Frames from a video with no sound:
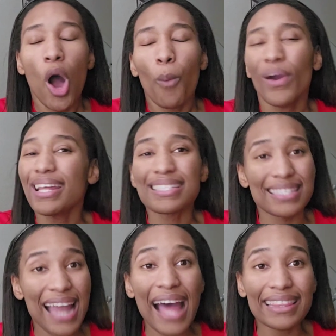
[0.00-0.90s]
when it's
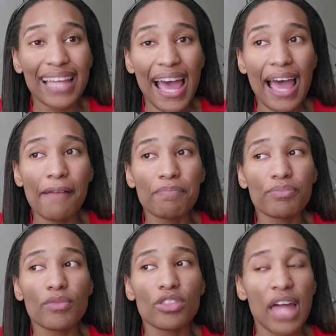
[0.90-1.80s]
not that.
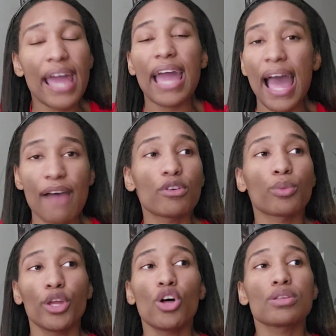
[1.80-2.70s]
Like have a
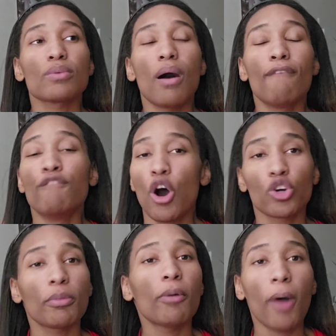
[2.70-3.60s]
real
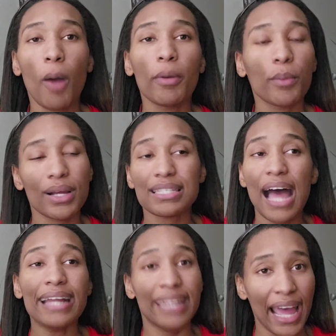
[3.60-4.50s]
vulnerable moment where it's
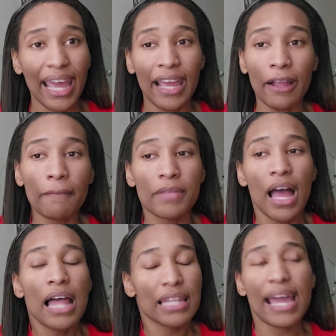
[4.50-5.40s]
like, dang,
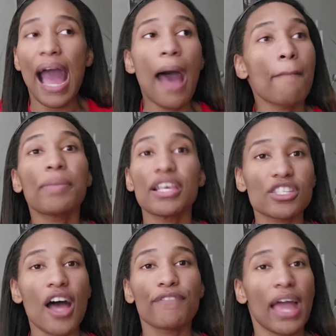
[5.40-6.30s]
like I'm pissed
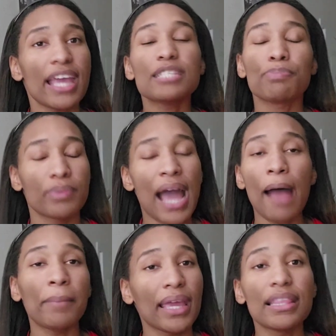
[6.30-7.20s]
off that he's
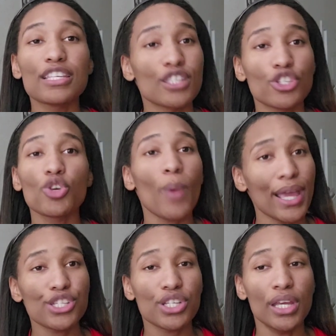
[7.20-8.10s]
got me in this
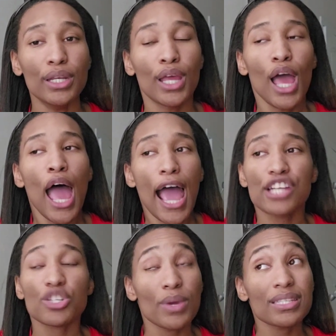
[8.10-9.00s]
situation. And
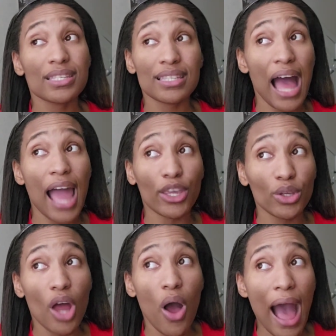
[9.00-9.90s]
Charrisse is like, you
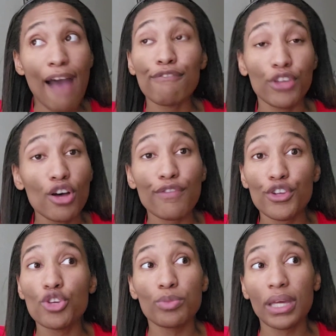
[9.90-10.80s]
know, I feel for
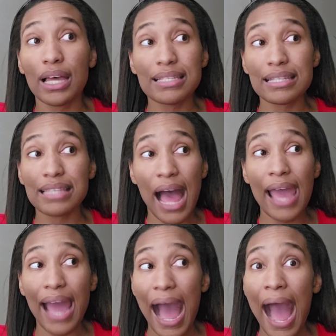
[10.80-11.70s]
you because it's
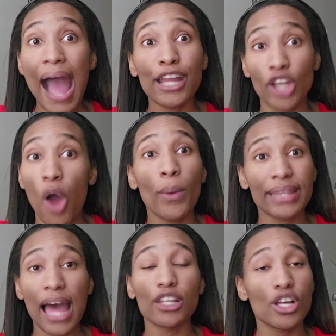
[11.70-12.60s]
like I know what
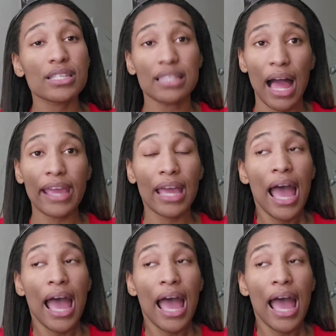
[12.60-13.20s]
that looks like.